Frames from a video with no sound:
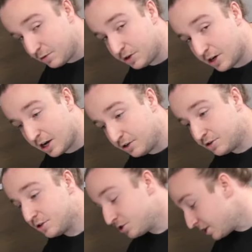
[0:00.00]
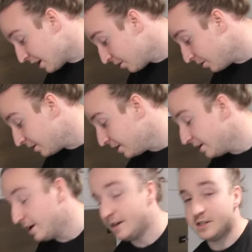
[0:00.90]
when you're not using the shower,
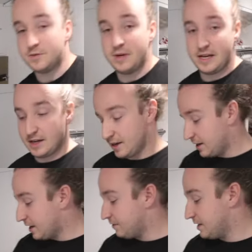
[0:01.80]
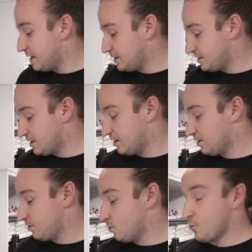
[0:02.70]
it does make kind of a nice uh,
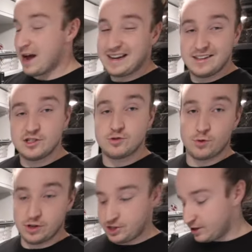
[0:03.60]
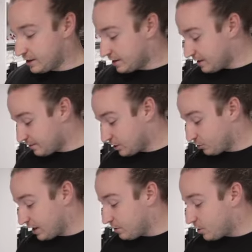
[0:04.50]
wet storage area. They have the
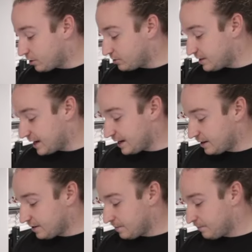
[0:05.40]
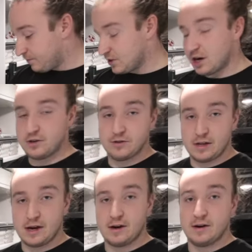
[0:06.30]
gray water tank under
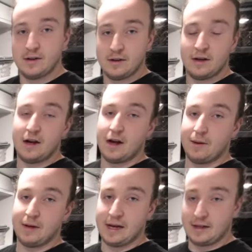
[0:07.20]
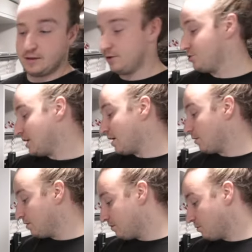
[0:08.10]
there um, and the
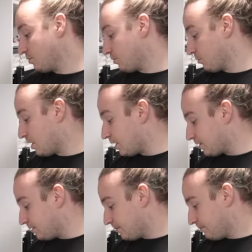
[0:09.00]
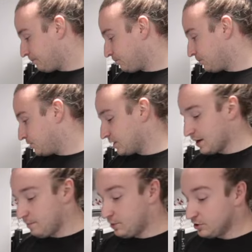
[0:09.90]
shower for their water. So
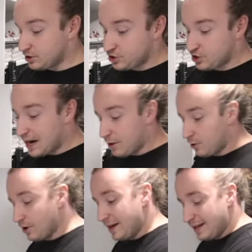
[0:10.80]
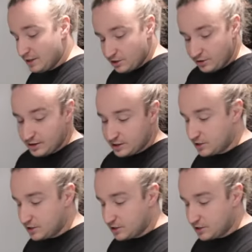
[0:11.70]
yeah, built a shower into this